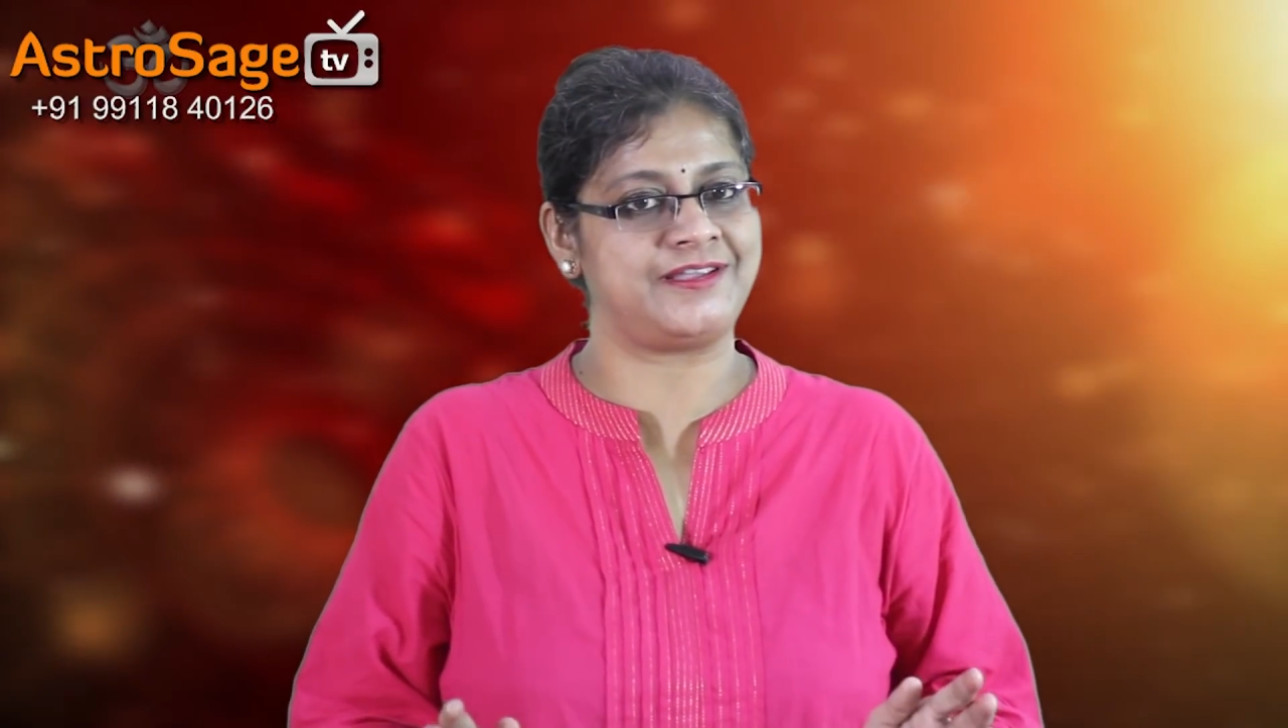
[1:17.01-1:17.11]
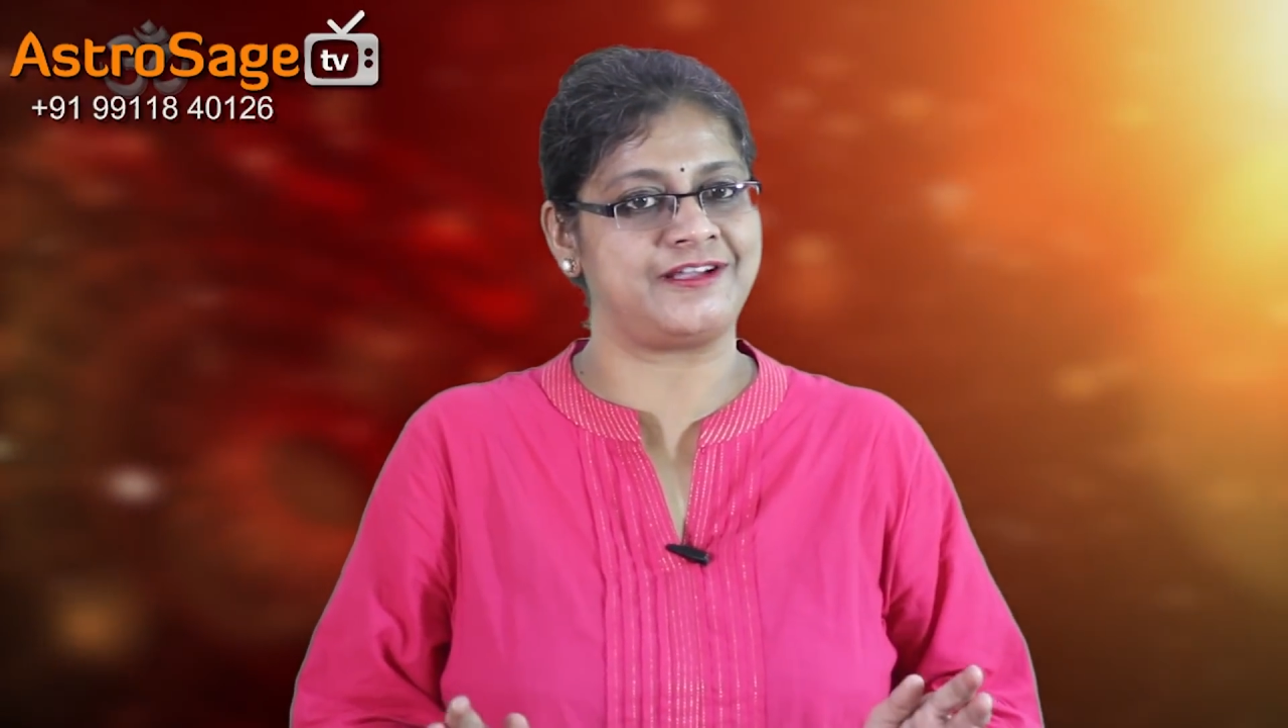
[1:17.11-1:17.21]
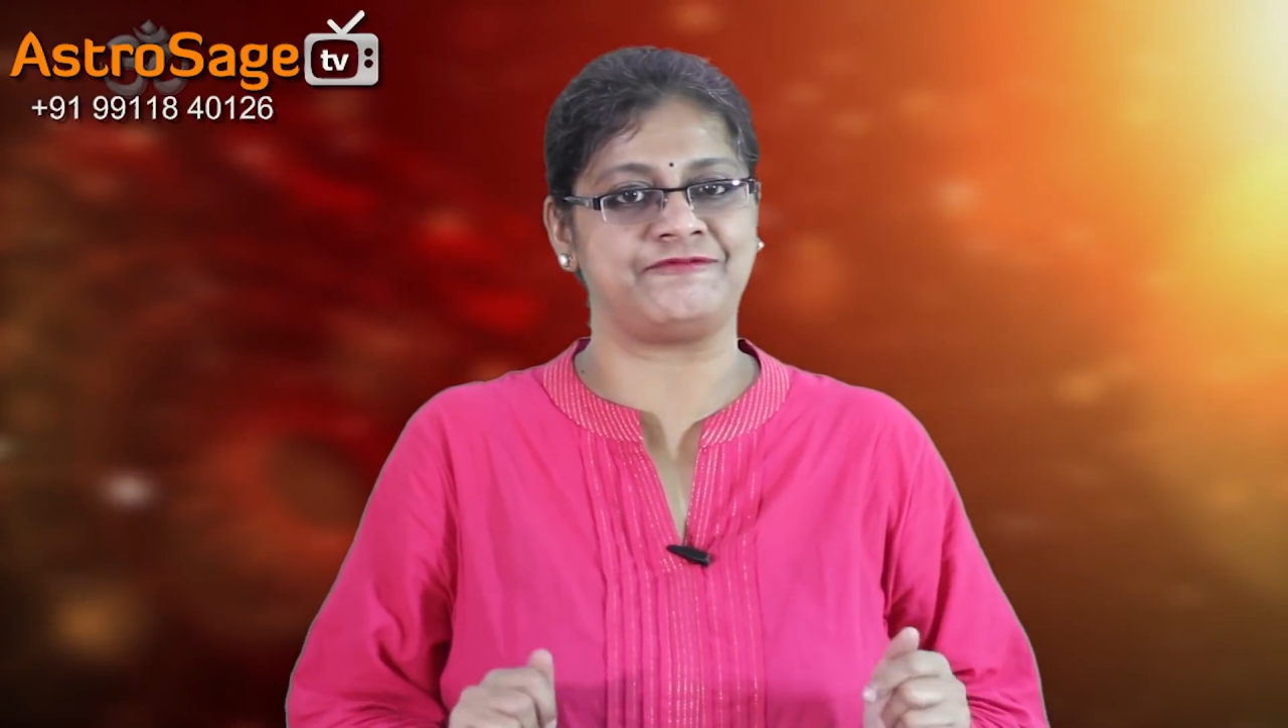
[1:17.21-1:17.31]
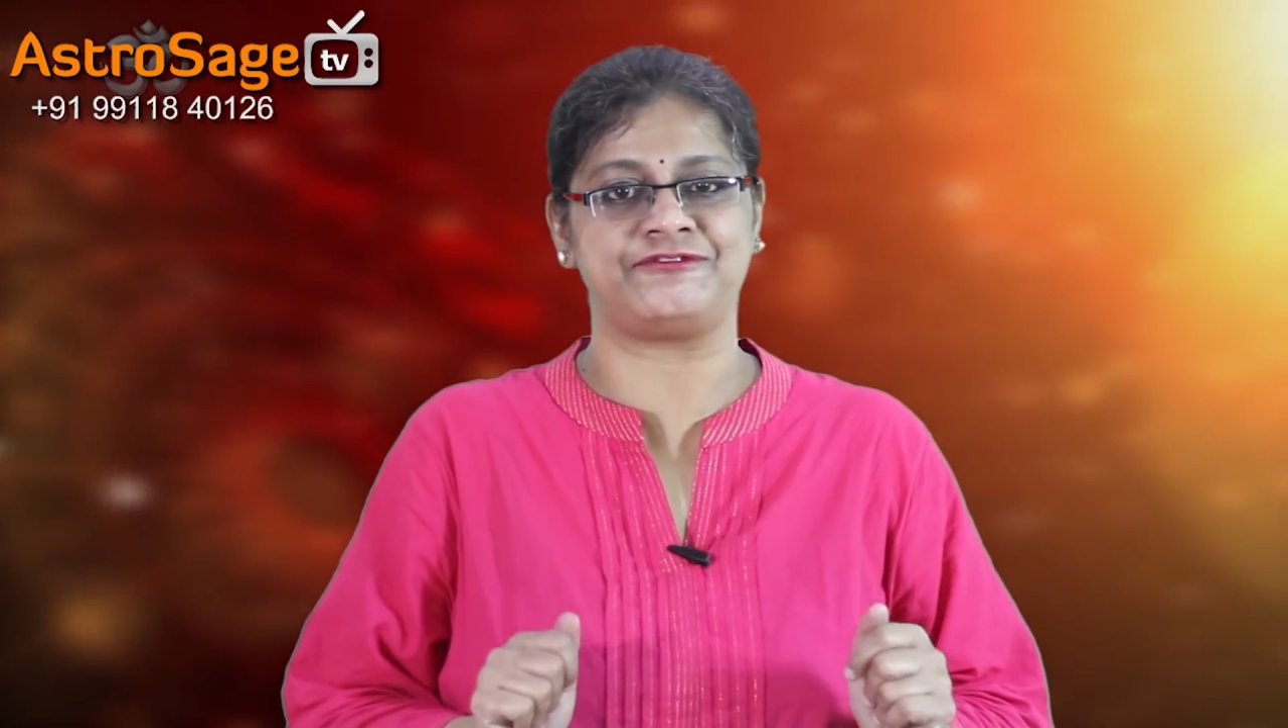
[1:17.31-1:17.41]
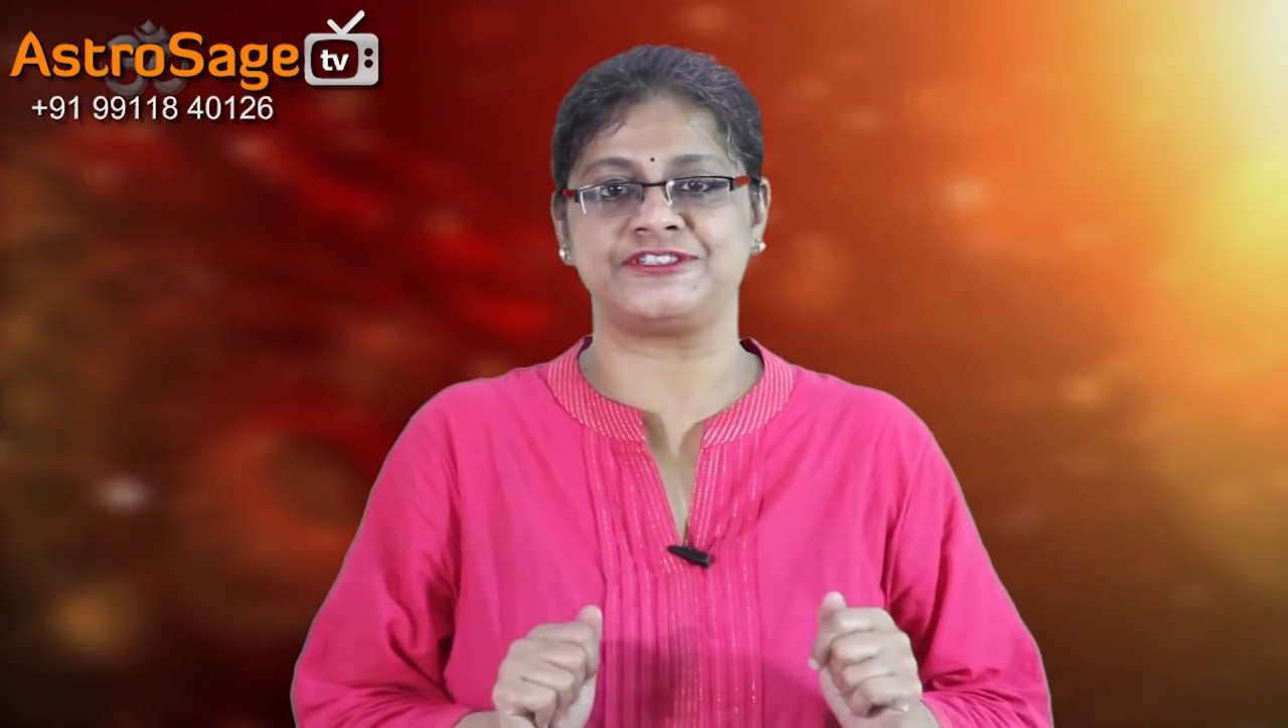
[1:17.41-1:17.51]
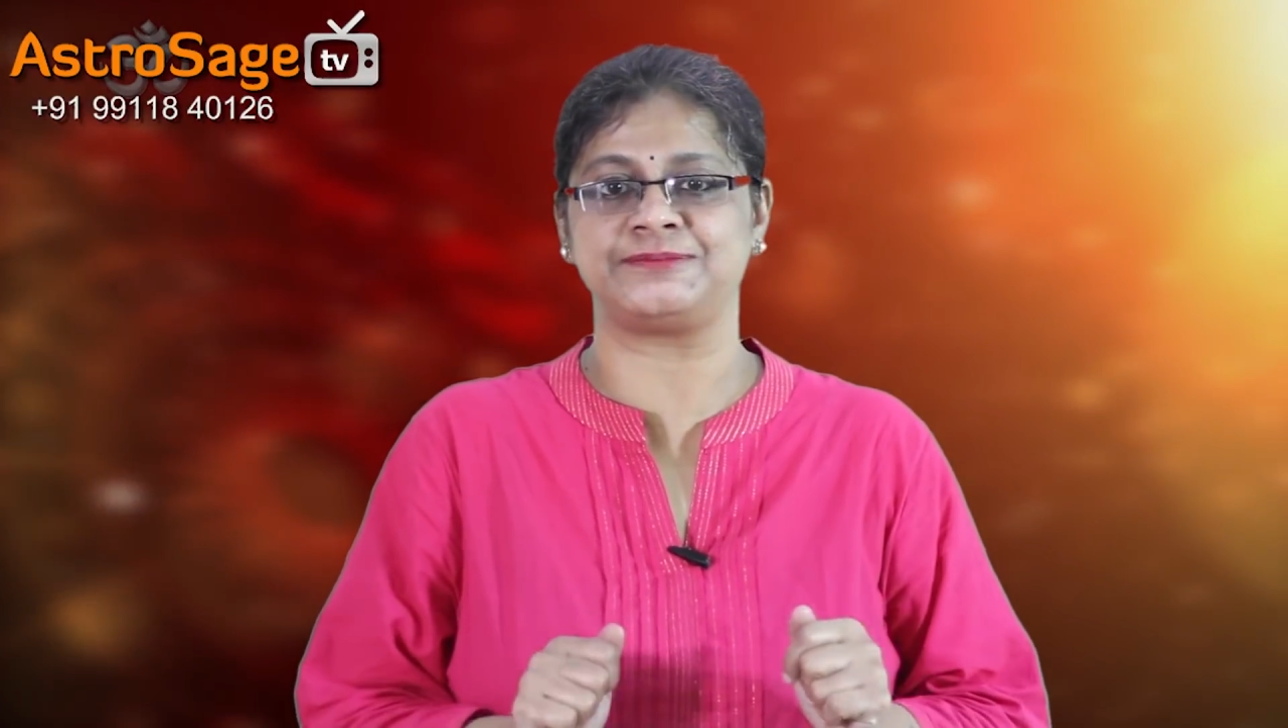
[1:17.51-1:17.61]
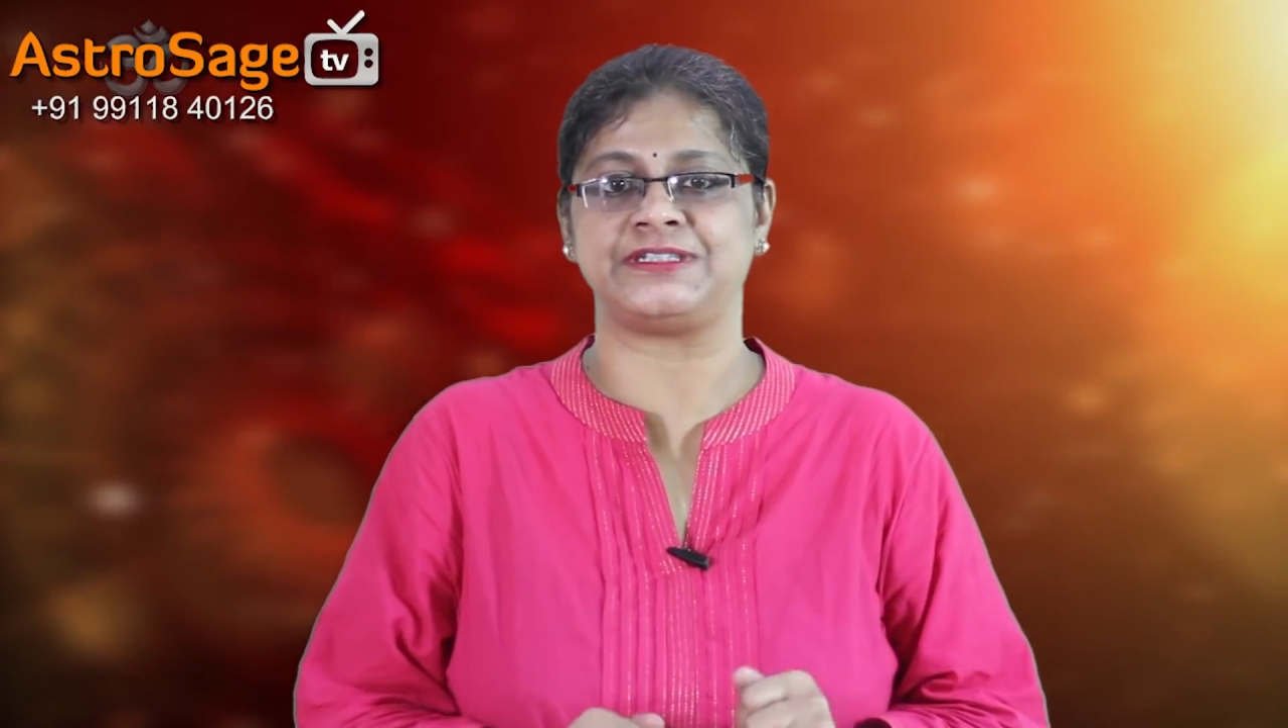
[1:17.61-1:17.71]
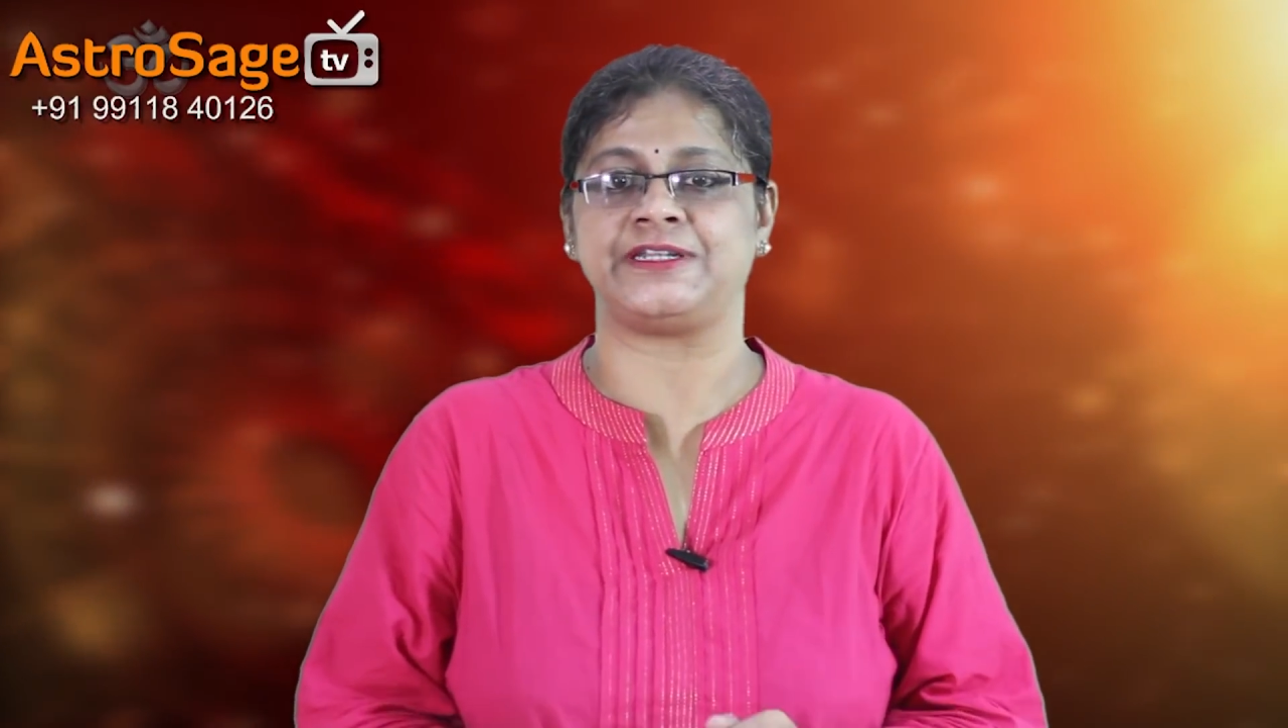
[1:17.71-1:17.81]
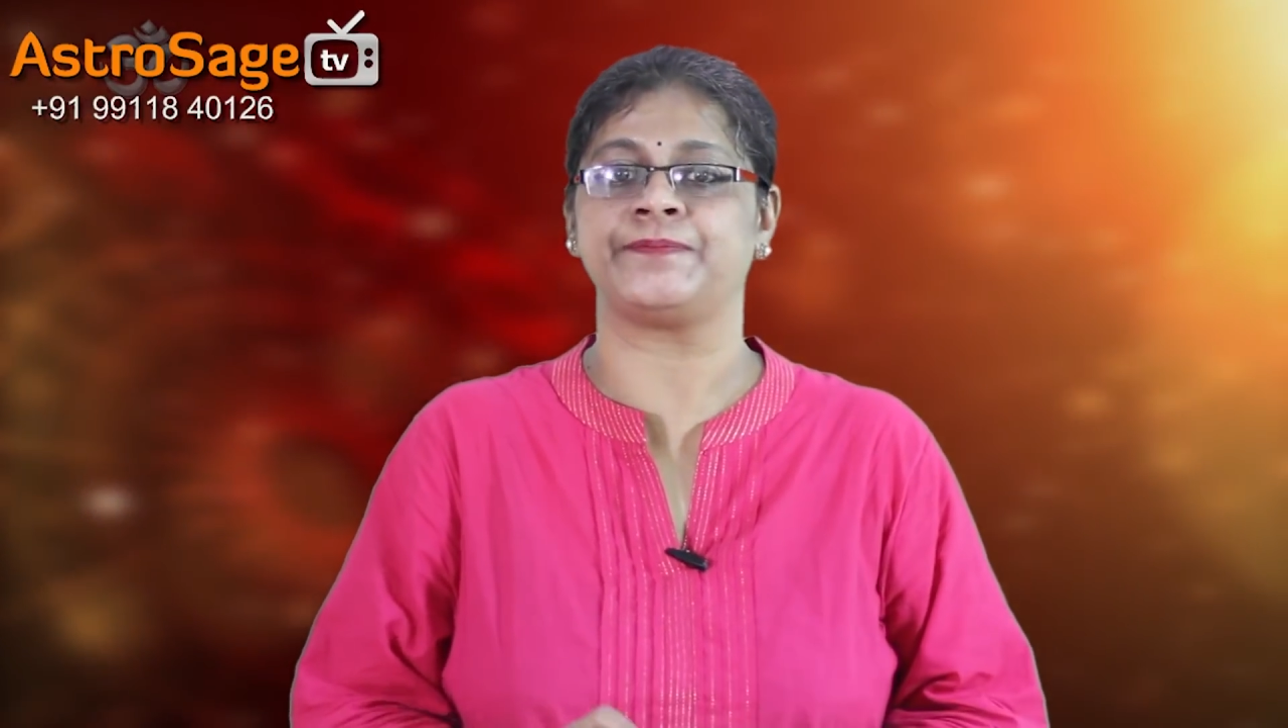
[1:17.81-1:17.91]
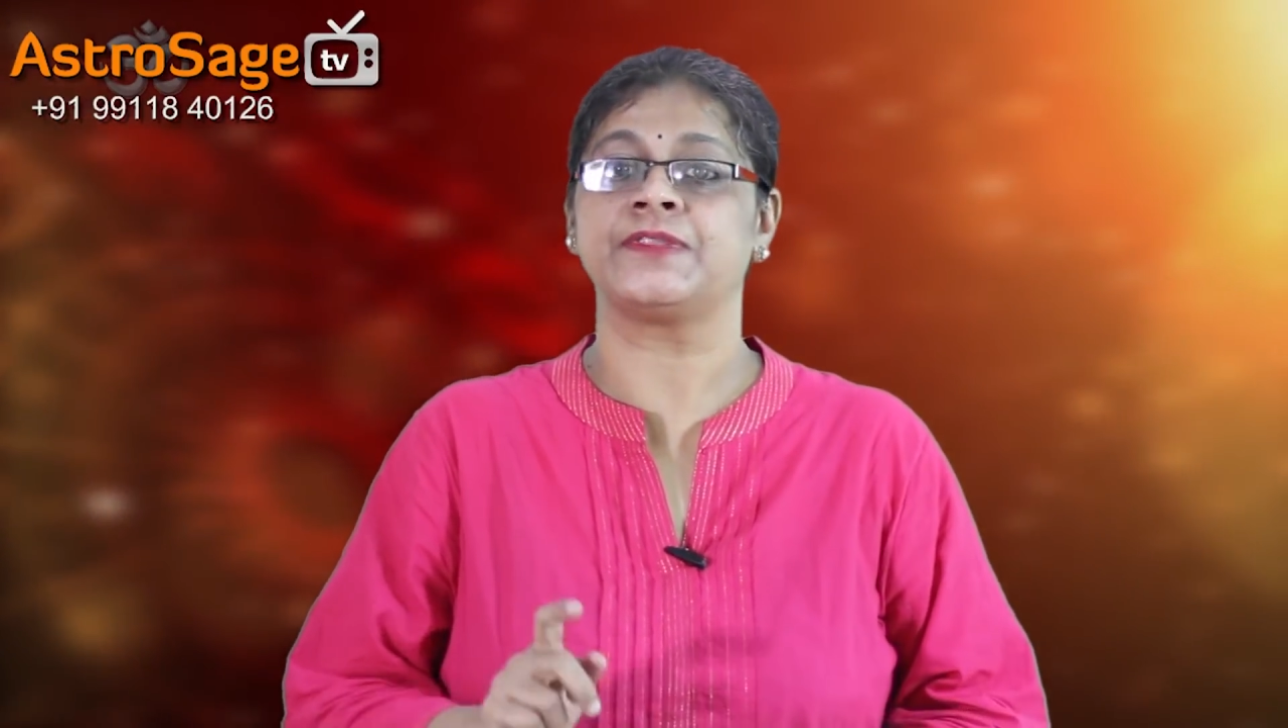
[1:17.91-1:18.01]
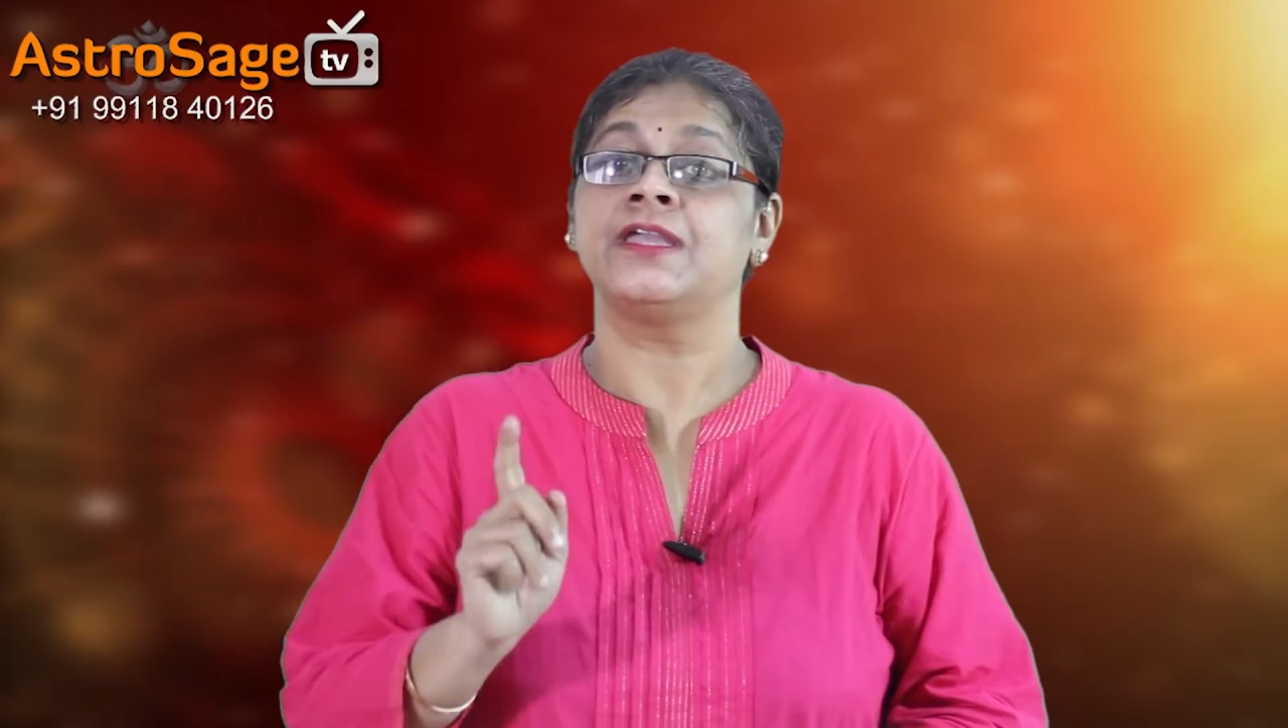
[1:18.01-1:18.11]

comfortably.